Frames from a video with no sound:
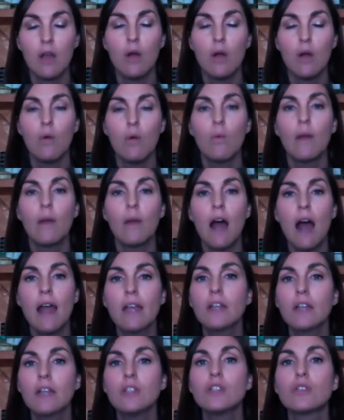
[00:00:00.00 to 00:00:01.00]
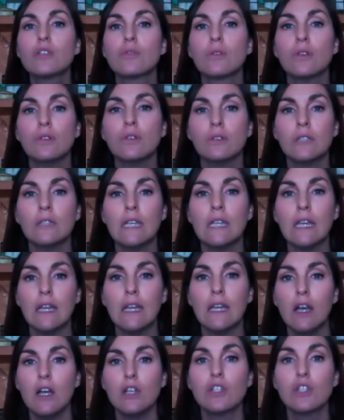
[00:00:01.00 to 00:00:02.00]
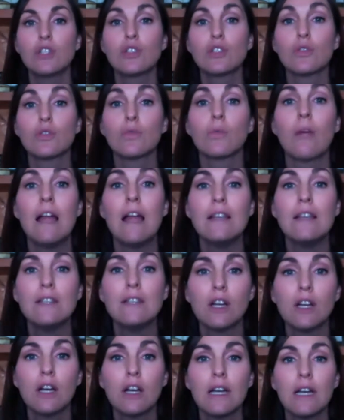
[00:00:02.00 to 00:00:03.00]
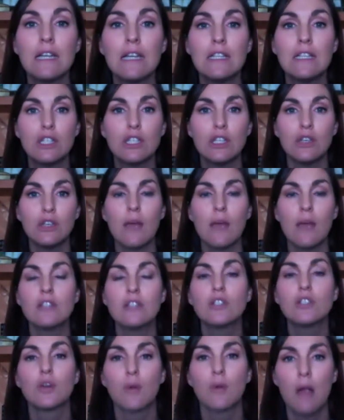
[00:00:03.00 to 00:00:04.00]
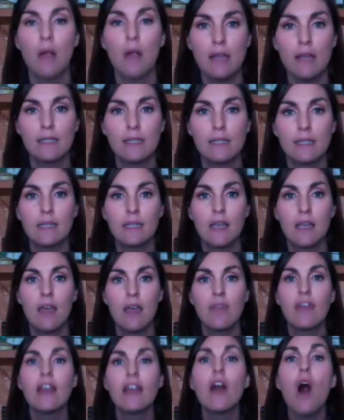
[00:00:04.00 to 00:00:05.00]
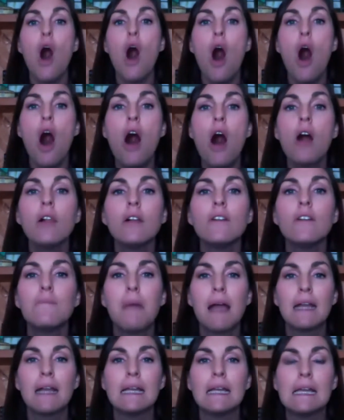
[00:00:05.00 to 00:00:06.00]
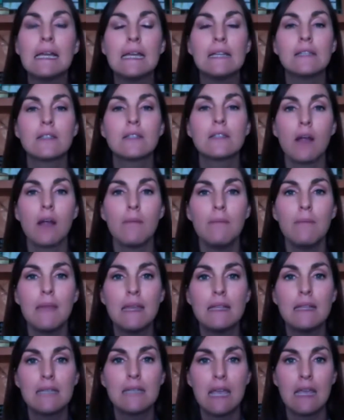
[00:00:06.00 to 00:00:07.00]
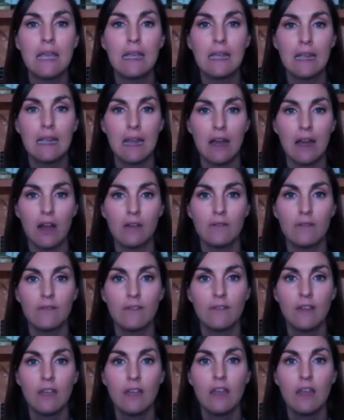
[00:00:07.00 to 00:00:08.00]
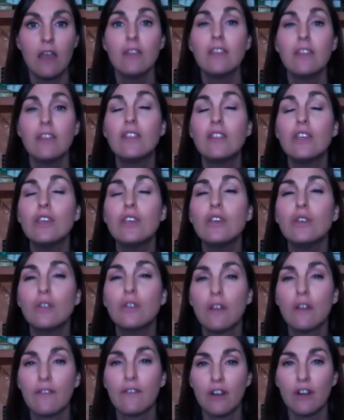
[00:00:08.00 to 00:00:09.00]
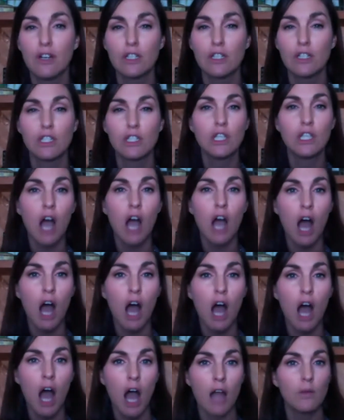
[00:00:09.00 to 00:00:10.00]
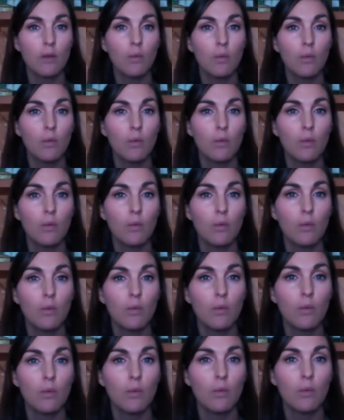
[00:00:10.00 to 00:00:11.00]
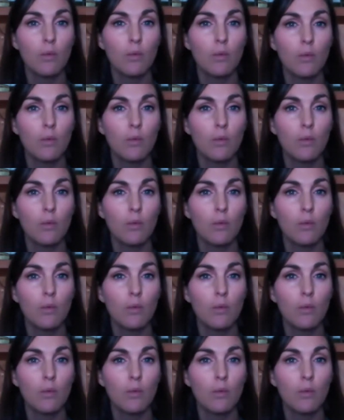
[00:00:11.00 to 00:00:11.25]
When I can truly surrender into and trust that all of my needs are being taken care of, that the universe, God, whatever you want to call it,